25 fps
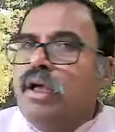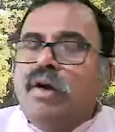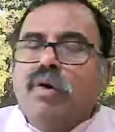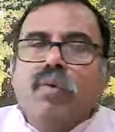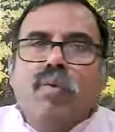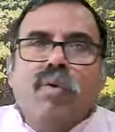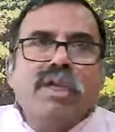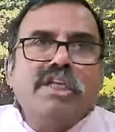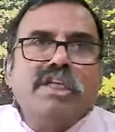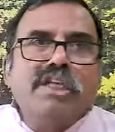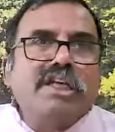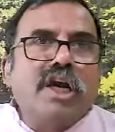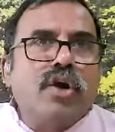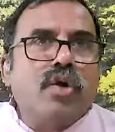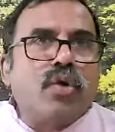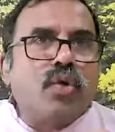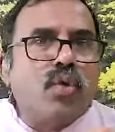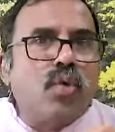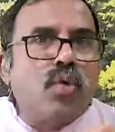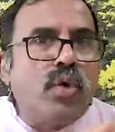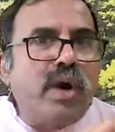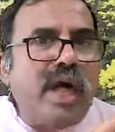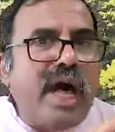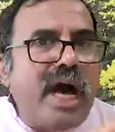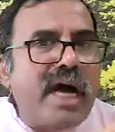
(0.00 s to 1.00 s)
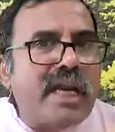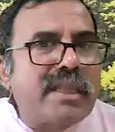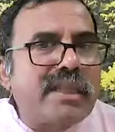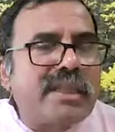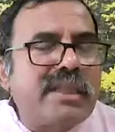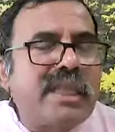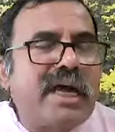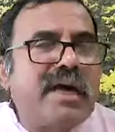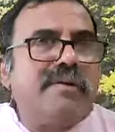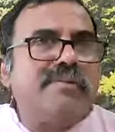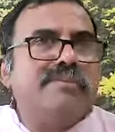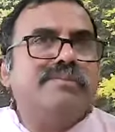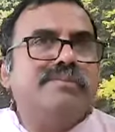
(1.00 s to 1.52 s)
One is called
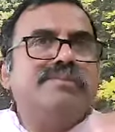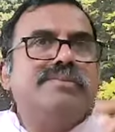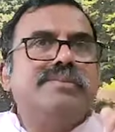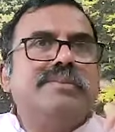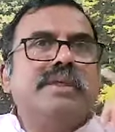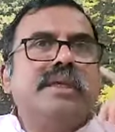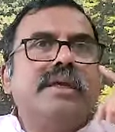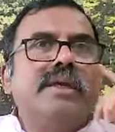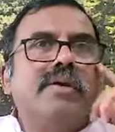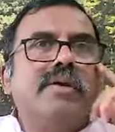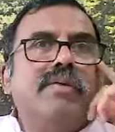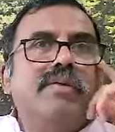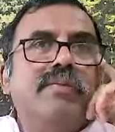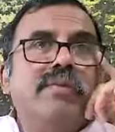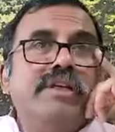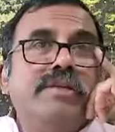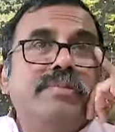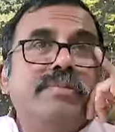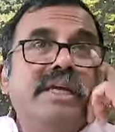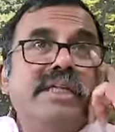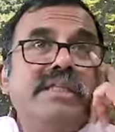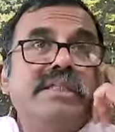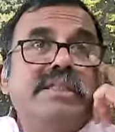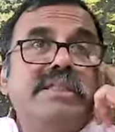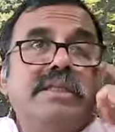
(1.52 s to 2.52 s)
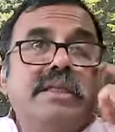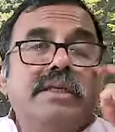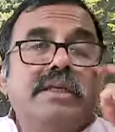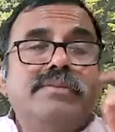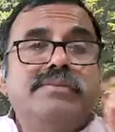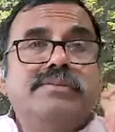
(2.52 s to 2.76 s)
rudartha, which means